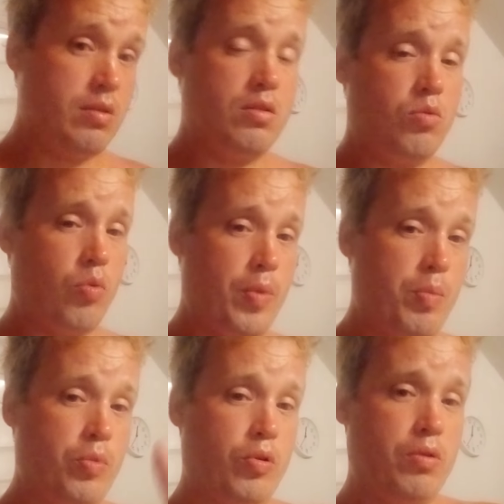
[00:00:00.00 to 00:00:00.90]

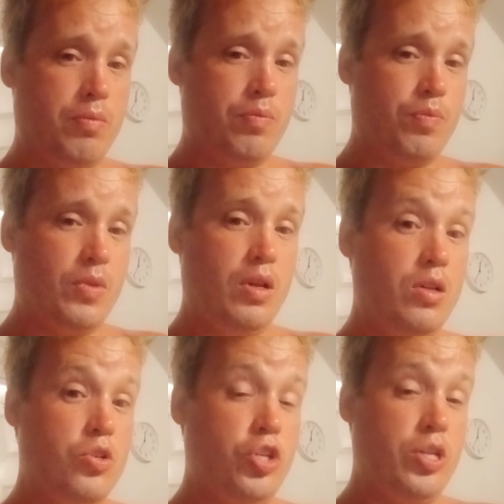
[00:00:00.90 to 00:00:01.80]
remember,
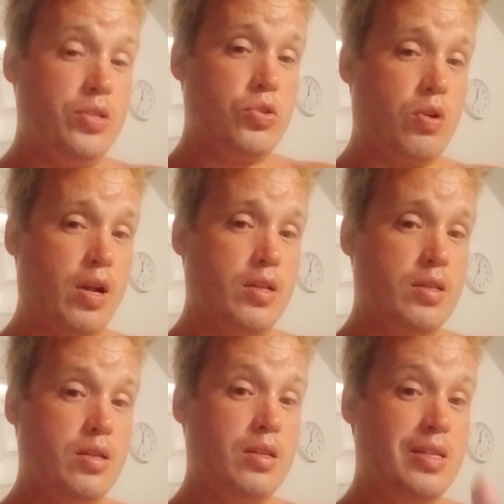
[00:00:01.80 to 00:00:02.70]
Jesus
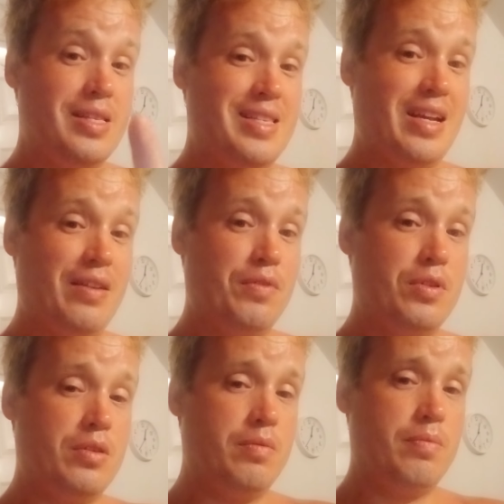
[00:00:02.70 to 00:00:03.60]
Christ saves.
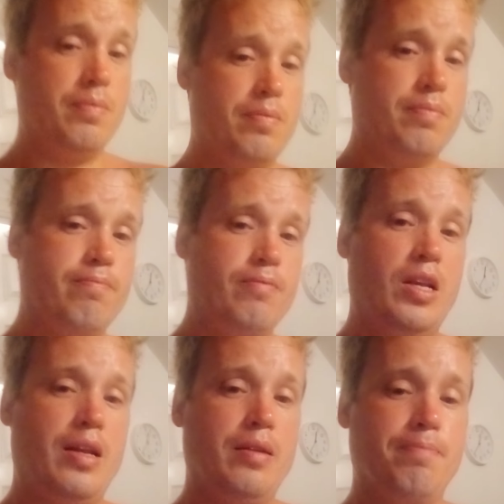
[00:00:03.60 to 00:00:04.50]
Good night.